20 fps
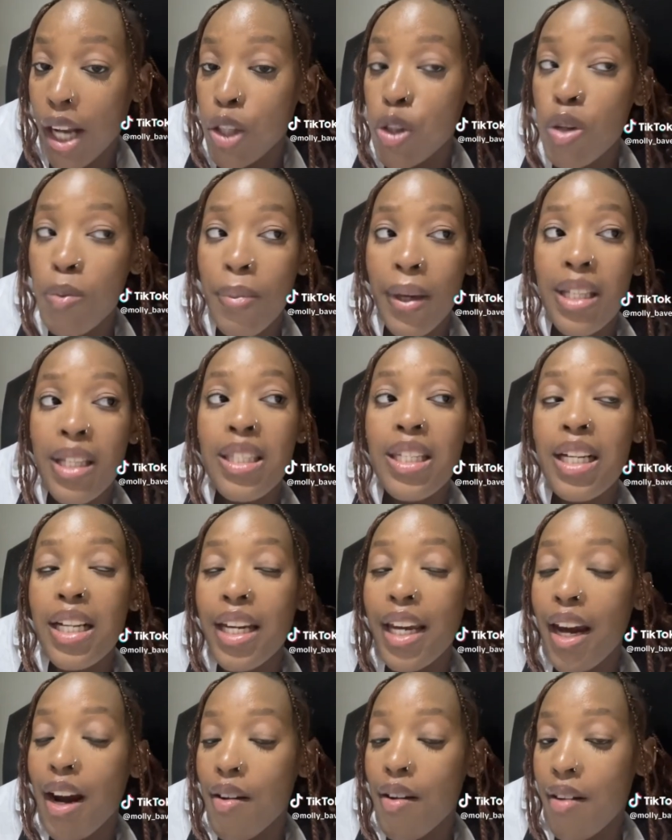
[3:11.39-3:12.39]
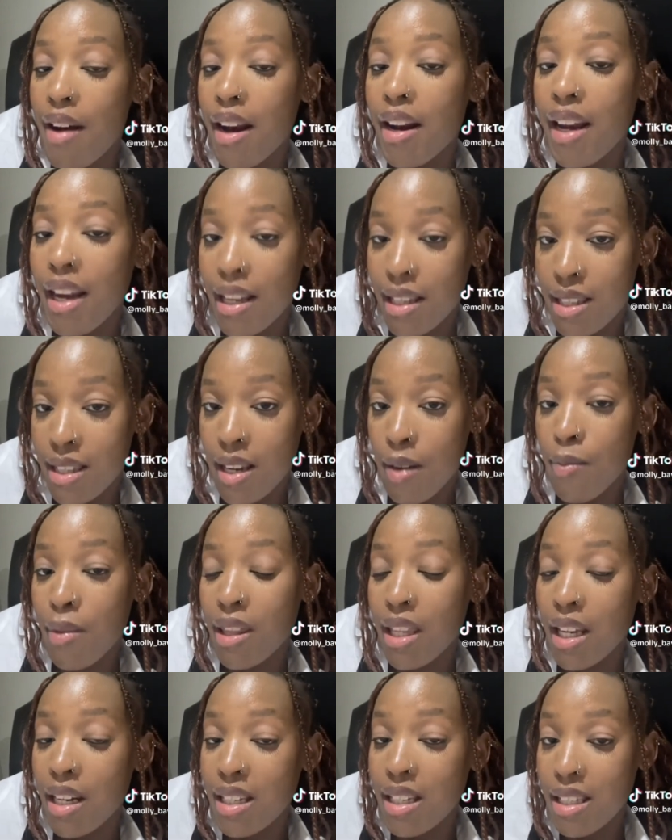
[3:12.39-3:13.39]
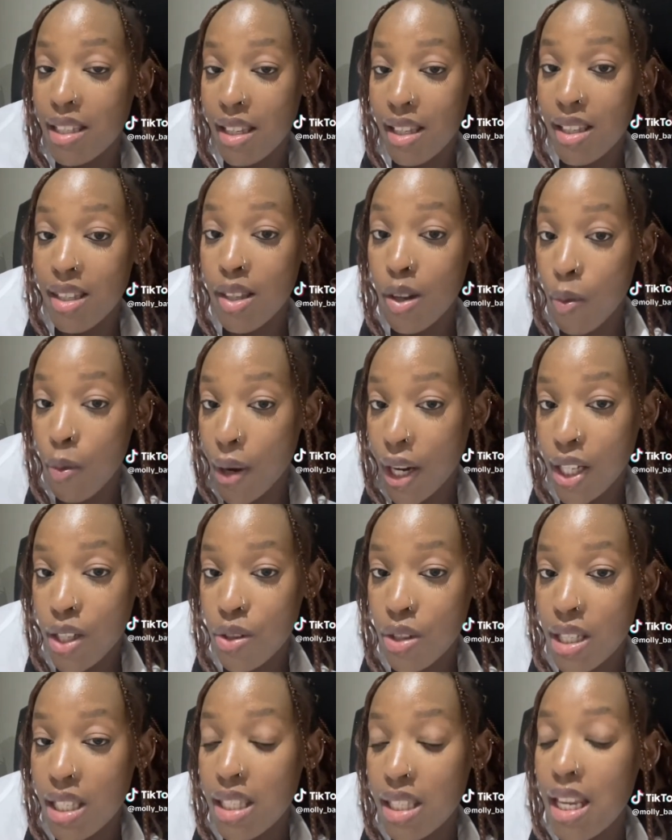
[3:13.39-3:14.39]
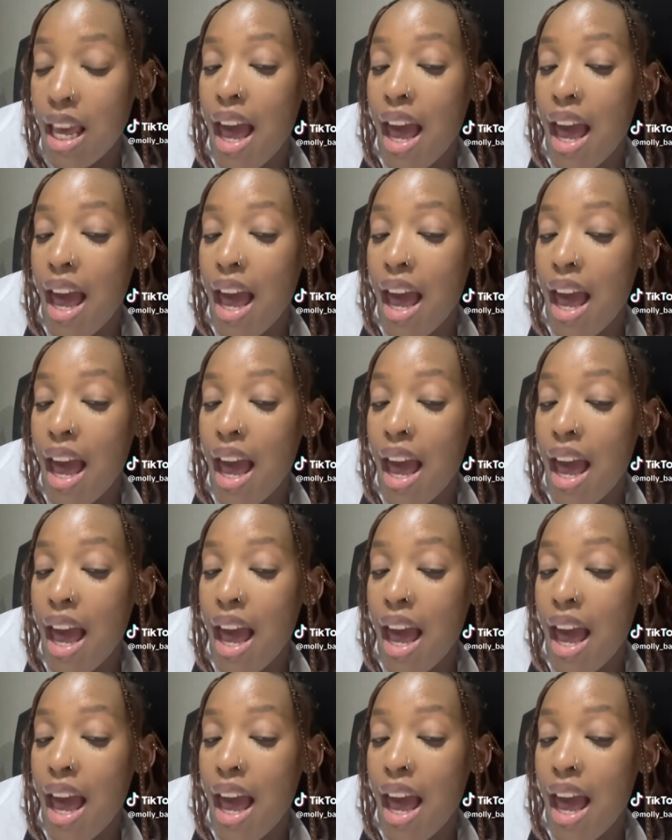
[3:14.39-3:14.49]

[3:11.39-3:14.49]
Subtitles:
So basically, a runner is someone that assists the waitress.